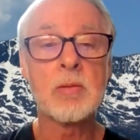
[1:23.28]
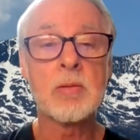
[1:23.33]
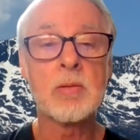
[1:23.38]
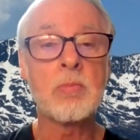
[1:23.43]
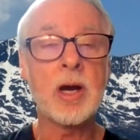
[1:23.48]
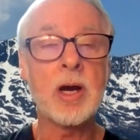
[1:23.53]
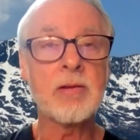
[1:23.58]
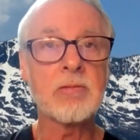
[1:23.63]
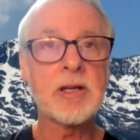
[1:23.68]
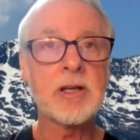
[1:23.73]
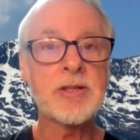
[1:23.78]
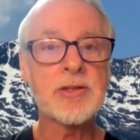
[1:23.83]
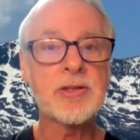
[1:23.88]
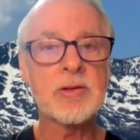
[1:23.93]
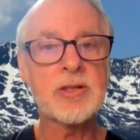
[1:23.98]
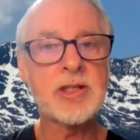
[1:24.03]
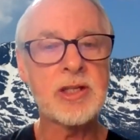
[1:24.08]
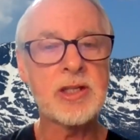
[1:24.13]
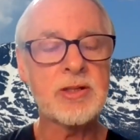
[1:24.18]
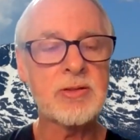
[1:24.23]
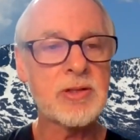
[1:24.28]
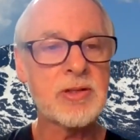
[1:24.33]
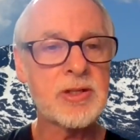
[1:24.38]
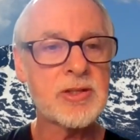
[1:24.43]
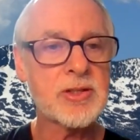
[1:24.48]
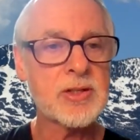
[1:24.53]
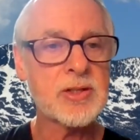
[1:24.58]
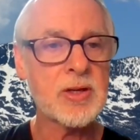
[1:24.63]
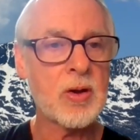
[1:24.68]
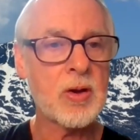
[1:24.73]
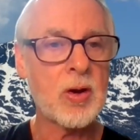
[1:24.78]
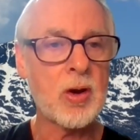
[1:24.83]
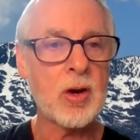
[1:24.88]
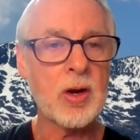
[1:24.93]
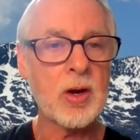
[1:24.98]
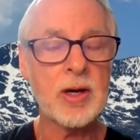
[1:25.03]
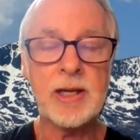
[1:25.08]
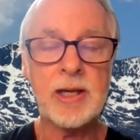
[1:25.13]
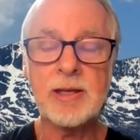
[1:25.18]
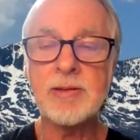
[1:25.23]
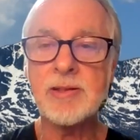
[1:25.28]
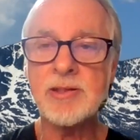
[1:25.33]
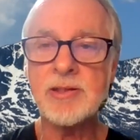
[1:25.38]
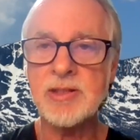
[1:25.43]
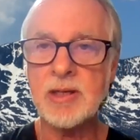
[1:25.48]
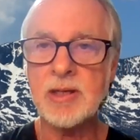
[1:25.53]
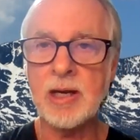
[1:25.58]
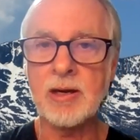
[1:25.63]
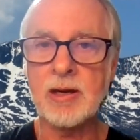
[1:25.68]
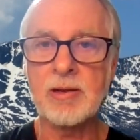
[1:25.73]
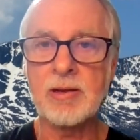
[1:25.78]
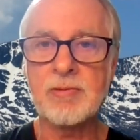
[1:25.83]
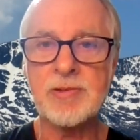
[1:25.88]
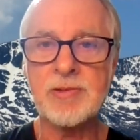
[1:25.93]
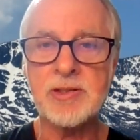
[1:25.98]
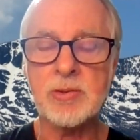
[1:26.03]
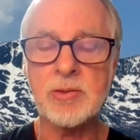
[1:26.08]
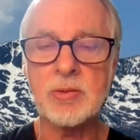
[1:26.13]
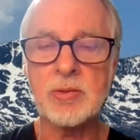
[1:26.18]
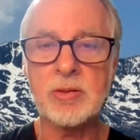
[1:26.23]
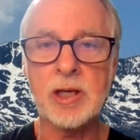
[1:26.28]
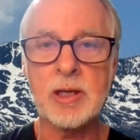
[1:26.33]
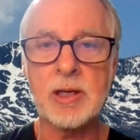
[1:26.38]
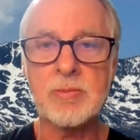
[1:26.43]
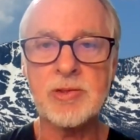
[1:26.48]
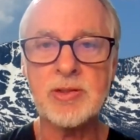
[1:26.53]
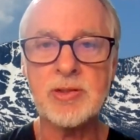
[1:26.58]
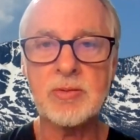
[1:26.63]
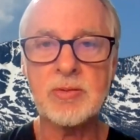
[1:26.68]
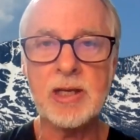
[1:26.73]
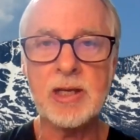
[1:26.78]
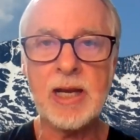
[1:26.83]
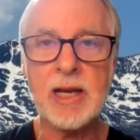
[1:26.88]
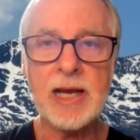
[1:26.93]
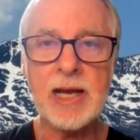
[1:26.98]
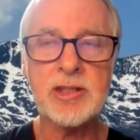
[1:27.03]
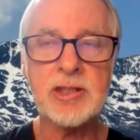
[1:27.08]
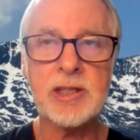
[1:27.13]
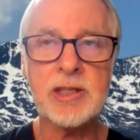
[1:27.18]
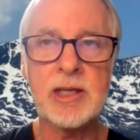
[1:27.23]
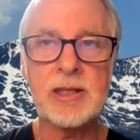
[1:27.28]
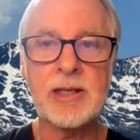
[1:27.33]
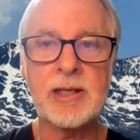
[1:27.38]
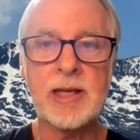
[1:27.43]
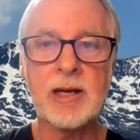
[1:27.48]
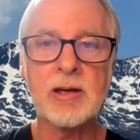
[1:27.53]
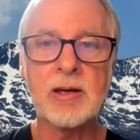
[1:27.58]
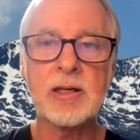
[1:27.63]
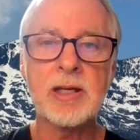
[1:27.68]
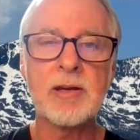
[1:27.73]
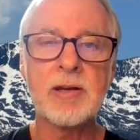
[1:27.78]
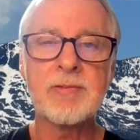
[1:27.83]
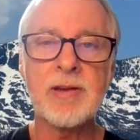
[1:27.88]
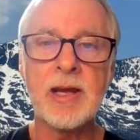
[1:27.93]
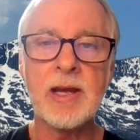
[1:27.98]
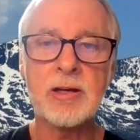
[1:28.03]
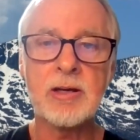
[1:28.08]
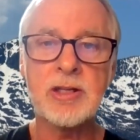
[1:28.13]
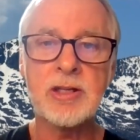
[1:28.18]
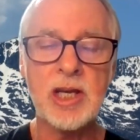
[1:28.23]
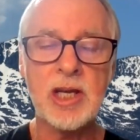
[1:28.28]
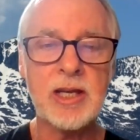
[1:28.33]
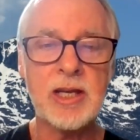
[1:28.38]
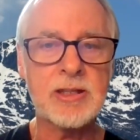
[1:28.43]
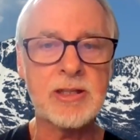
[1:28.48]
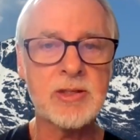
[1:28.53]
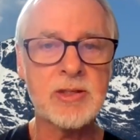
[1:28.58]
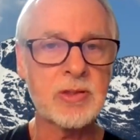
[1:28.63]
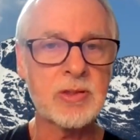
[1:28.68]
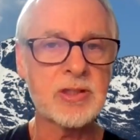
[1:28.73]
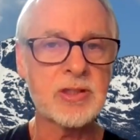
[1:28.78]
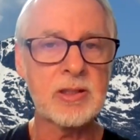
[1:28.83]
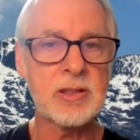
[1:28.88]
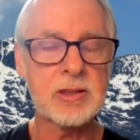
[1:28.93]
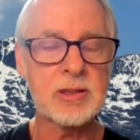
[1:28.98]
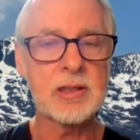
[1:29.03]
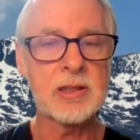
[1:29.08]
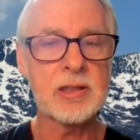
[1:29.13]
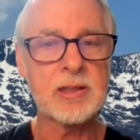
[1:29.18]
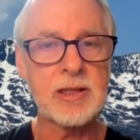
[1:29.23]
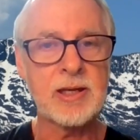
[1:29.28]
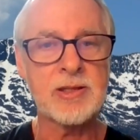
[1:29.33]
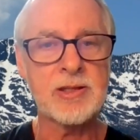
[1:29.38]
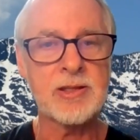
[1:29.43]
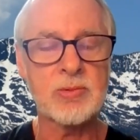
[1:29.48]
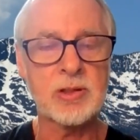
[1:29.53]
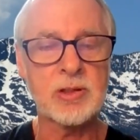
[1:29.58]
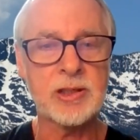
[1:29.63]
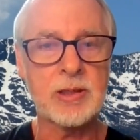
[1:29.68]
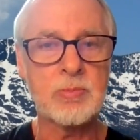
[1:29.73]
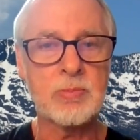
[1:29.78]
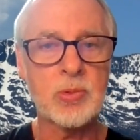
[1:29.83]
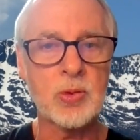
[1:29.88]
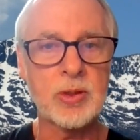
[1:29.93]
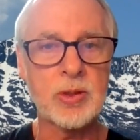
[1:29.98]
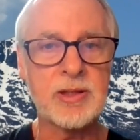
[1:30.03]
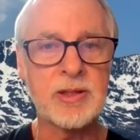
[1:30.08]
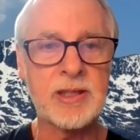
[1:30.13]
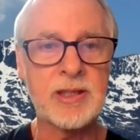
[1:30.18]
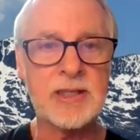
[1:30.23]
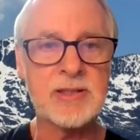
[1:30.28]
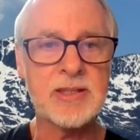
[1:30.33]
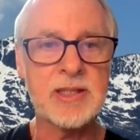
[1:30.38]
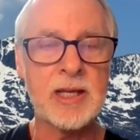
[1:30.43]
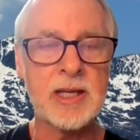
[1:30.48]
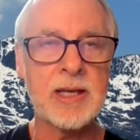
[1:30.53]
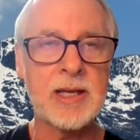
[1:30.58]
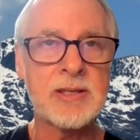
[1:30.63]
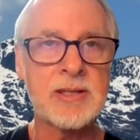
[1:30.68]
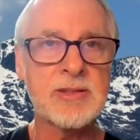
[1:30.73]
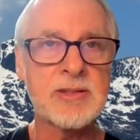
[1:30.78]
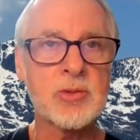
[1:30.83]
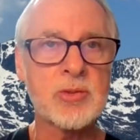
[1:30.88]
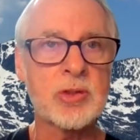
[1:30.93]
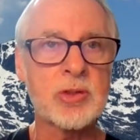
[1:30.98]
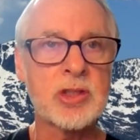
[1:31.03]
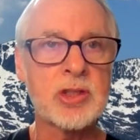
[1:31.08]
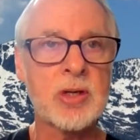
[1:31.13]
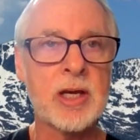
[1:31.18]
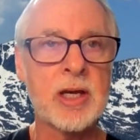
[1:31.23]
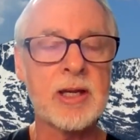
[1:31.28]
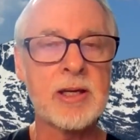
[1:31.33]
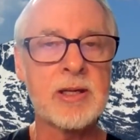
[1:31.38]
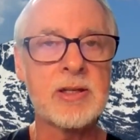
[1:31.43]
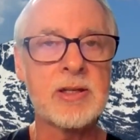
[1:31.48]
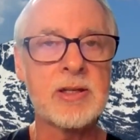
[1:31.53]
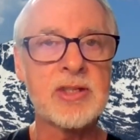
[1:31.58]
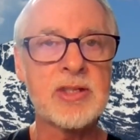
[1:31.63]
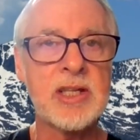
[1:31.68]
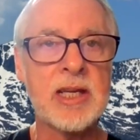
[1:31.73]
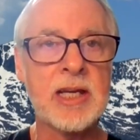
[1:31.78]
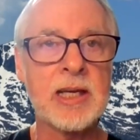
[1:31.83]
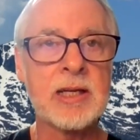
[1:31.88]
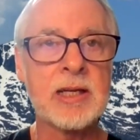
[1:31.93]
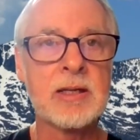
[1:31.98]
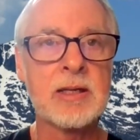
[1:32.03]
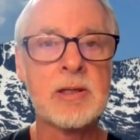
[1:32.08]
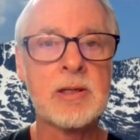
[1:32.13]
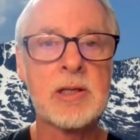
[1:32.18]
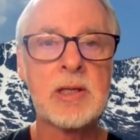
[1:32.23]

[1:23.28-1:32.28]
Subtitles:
My research interests are in this area of physical chemistry and actually in the area of energetics, which clearly is really important these days as we try to understand